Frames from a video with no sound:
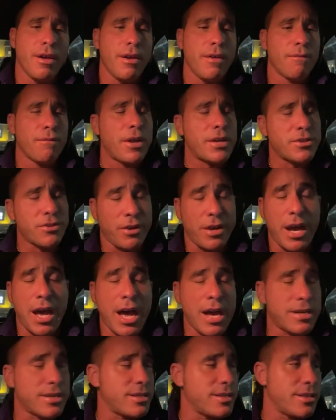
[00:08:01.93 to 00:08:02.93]
Fletcher
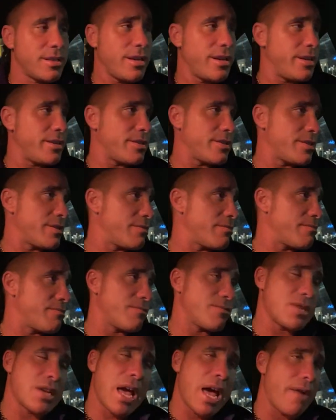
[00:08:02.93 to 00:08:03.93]
Cox is
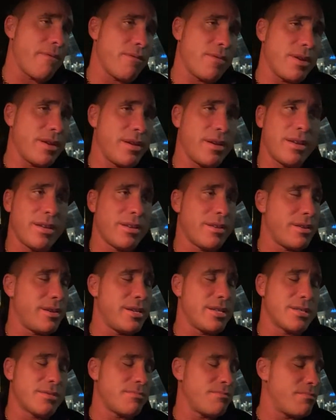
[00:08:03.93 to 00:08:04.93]
not.
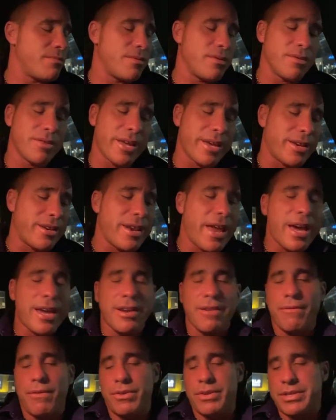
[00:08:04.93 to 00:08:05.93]
He's like
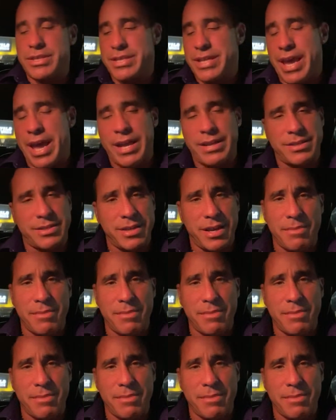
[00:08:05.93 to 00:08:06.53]
negative on the stats.